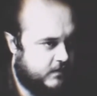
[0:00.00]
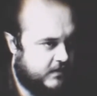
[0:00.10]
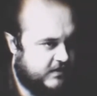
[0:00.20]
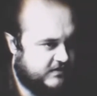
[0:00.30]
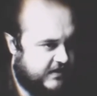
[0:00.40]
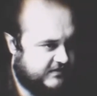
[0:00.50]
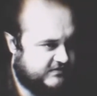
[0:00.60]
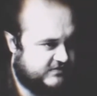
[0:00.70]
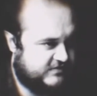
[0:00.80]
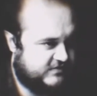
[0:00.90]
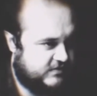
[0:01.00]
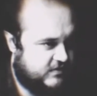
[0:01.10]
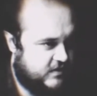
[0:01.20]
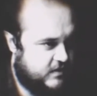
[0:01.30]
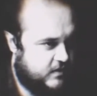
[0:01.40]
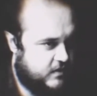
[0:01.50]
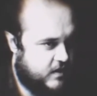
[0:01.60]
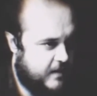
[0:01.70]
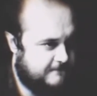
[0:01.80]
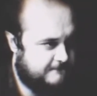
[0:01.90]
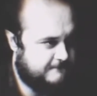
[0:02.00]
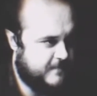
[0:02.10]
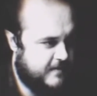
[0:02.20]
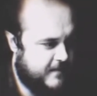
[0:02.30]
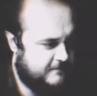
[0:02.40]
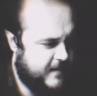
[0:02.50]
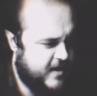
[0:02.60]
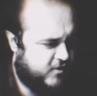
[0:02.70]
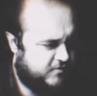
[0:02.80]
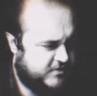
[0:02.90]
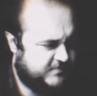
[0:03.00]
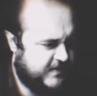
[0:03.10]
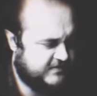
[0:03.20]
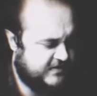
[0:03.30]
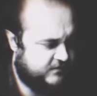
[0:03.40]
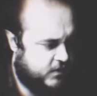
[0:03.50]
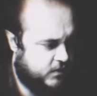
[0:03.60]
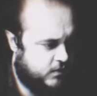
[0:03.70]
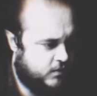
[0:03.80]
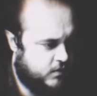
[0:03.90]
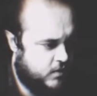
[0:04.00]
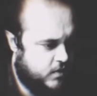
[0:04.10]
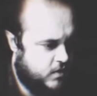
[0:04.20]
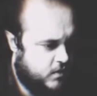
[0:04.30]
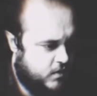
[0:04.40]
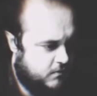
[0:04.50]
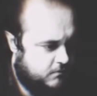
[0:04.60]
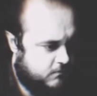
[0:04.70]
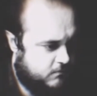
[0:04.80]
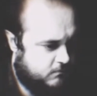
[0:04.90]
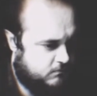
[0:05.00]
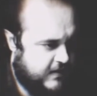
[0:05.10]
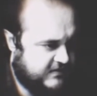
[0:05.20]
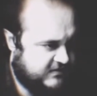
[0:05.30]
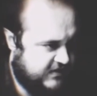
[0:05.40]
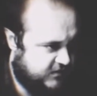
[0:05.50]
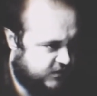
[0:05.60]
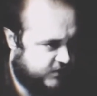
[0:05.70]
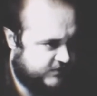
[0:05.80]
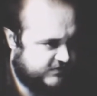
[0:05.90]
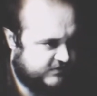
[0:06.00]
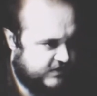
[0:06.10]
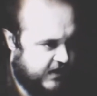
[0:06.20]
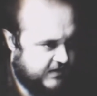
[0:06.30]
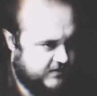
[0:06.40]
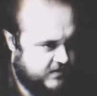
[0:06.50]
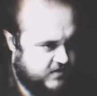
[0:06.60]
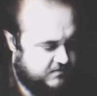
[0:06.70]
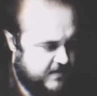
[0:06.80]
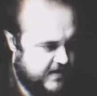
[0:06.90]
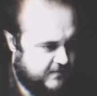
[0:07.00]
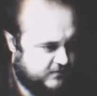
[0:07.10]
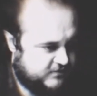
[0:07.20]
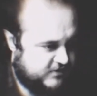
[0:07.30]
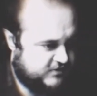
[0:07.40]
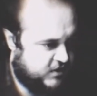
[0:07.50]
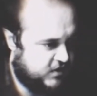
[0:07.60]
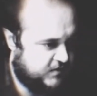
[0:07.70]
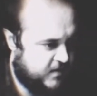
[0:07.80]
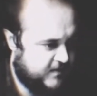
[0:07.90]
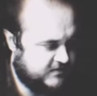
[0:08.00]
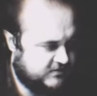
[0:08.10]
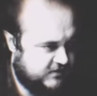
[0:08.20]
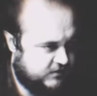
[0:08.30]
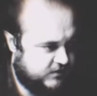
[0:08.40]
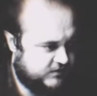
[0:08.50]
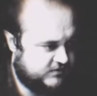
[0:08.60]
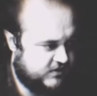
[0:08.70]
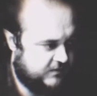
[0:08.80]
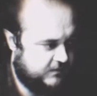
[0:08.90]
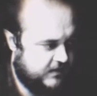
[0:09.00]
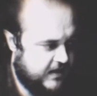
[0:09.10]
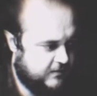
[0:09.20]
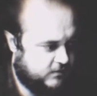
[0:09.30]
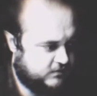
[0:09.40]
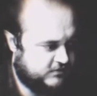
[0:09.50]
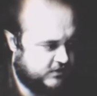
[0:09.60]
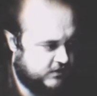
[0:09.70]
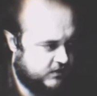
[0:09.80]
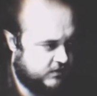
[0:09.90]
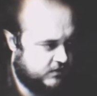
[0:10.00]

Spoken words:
It's a male perspective on mental illness and being able to talk about mental illness and being able to